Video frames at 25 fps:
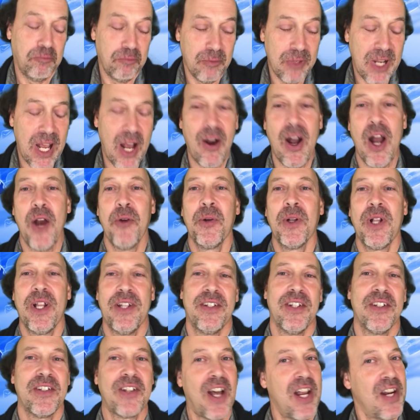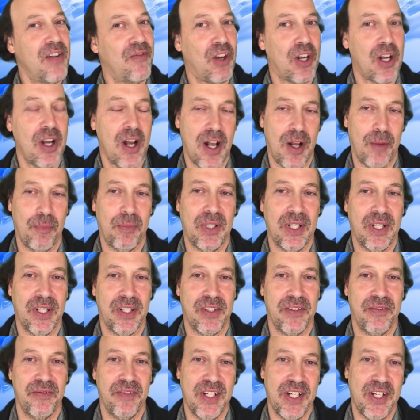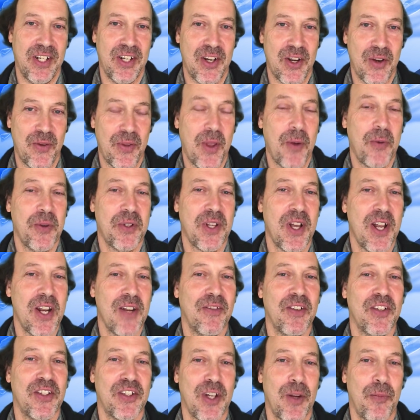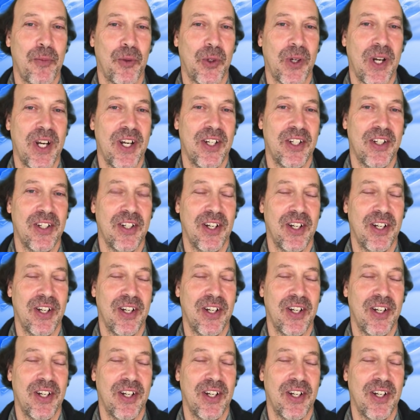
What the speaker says: Now I realize it's kind of a complex video. That was kind of a summary